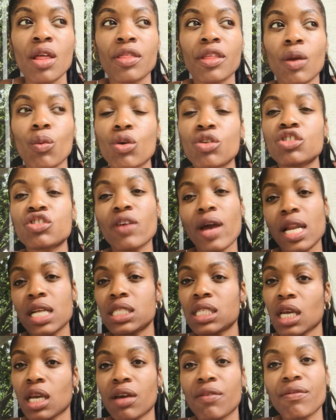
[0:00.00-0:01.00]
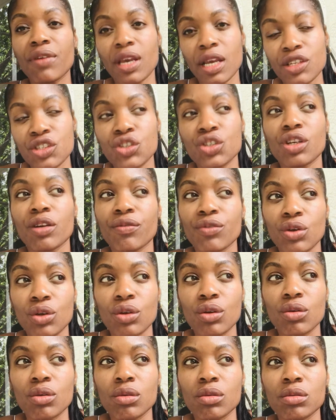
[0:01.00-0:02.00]
They won't try to take advantage of
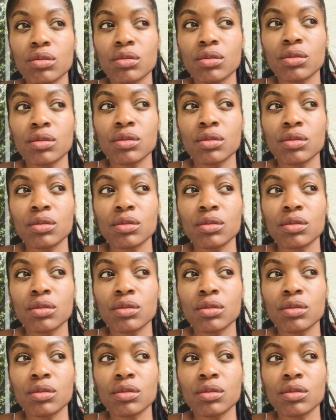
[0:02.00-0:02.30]
you.